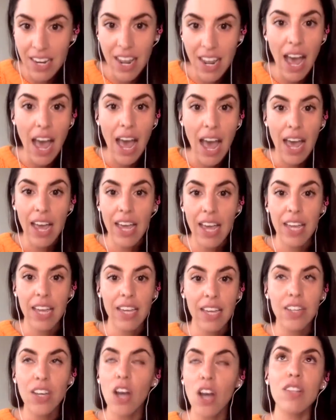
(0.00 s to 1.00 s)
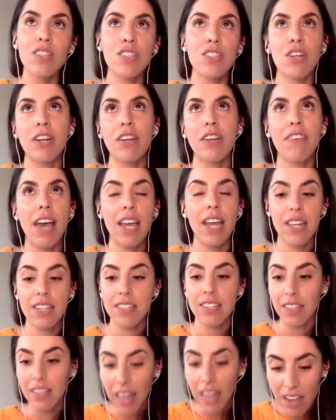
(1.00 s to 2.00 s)
I got certified as a
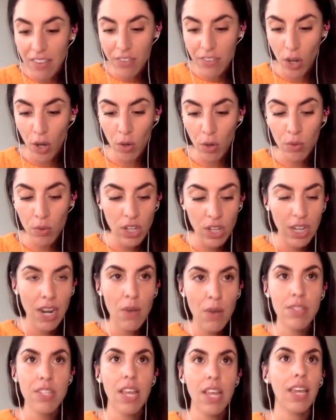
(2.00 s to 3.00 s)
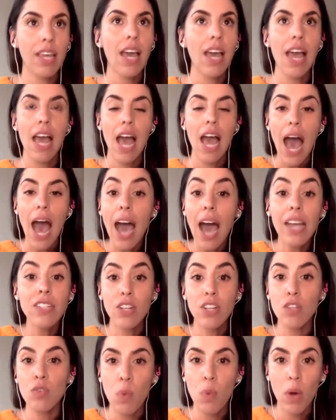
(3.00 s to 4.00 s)
life coach and I was like, I just
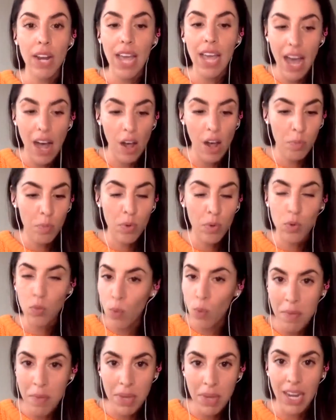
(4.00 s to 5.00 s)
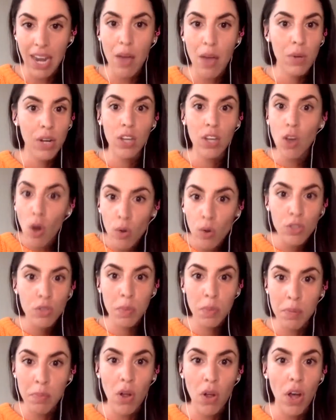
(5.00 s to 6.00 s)
want to help women. I want to coach people.
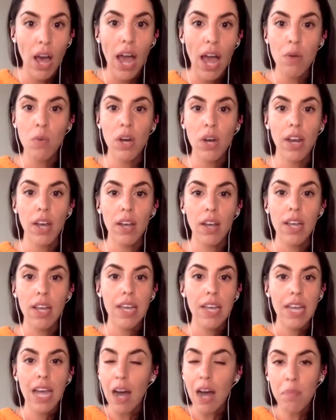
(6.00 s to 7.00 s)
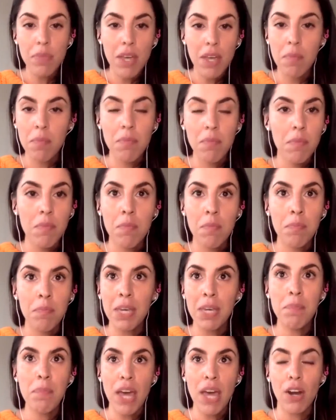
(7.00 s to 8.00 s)
I want to help them be
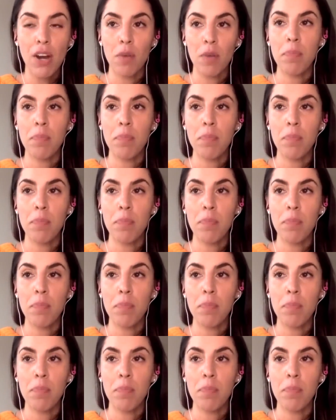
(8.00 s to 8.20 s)
better.